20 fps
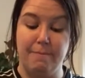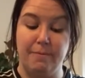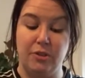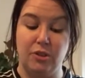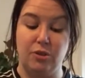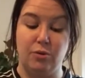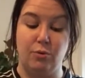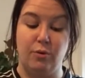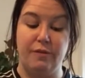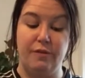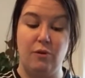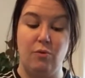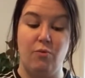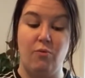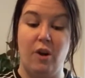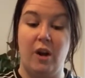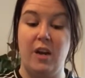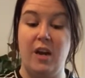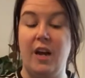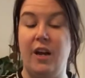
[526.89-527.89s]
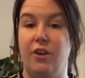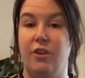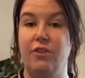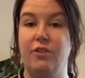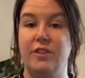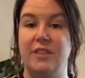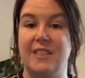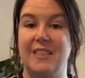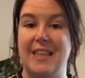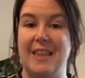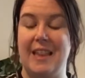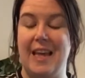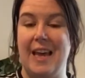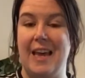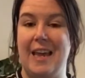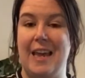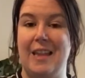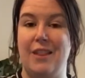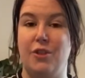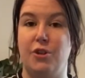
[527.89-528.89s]
So if you run out,
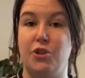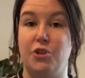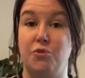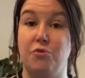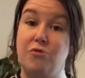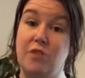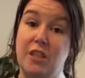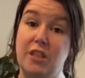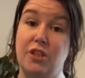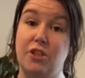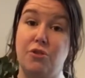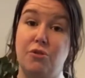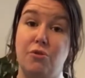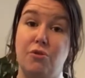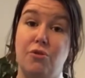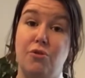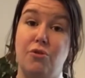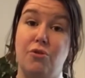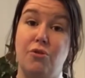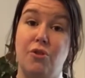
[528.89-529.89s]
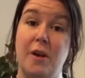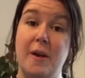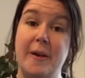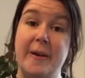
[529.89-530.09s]
then there's no need to